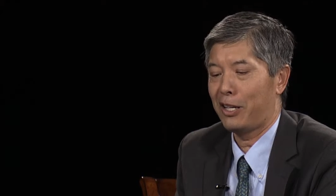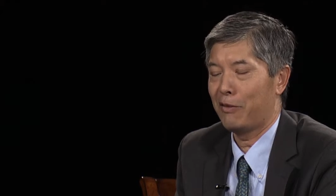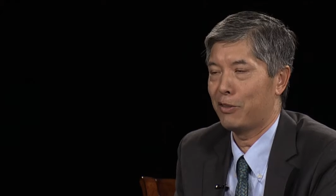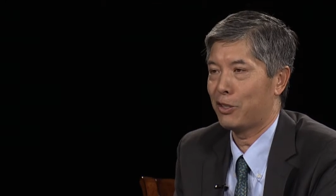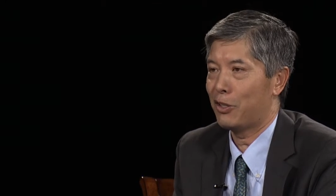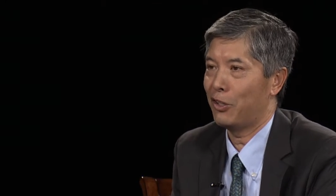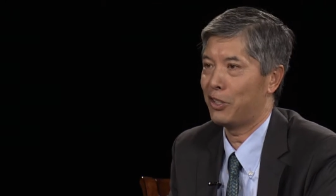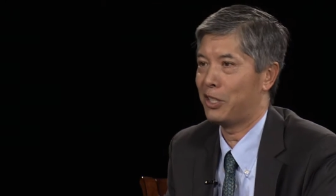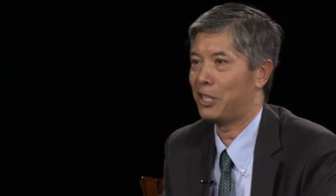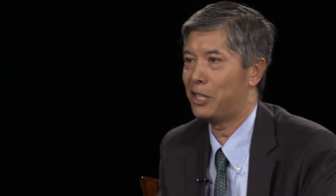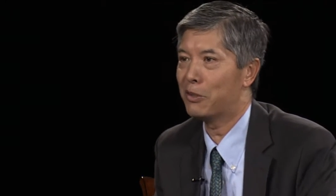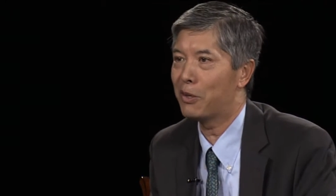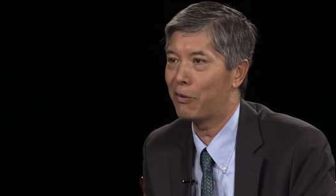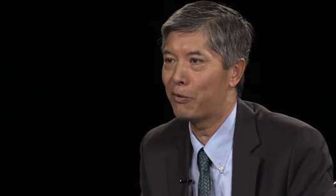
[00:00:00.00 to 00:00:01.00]
give is called
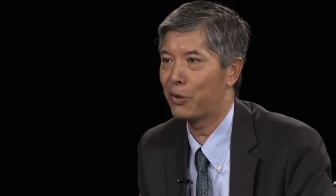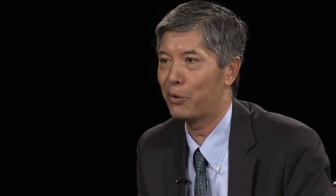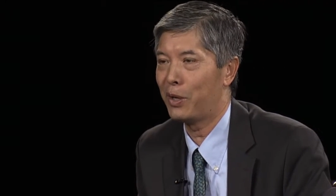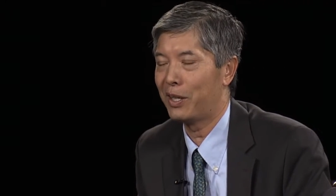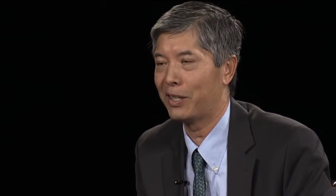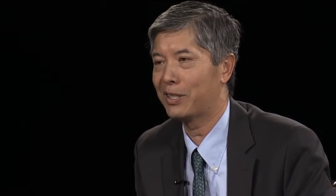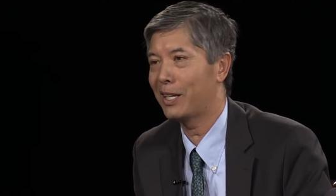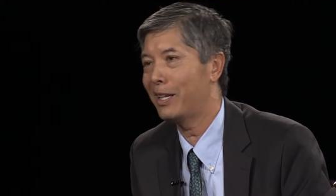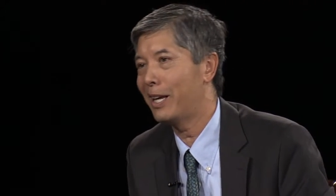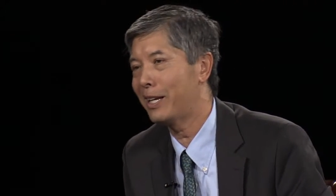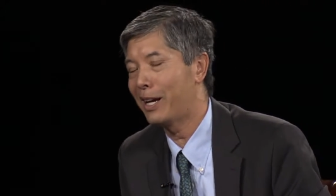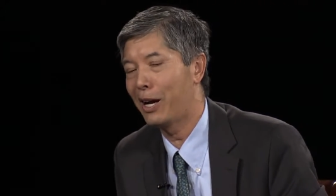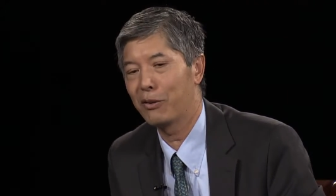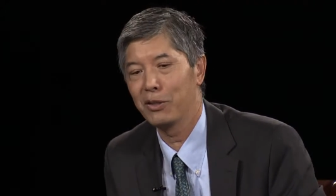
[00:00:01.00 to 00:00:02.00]
Gear Up for Wellness. I
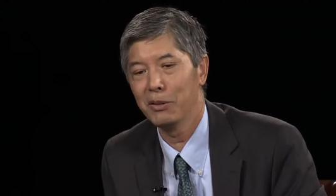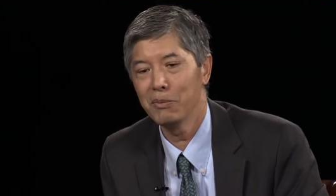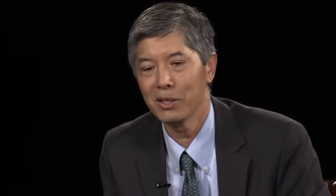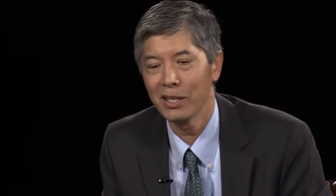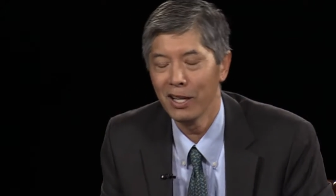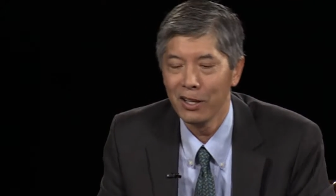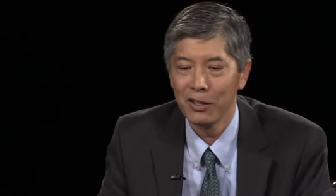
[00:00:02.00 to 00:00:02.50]
like acronyms.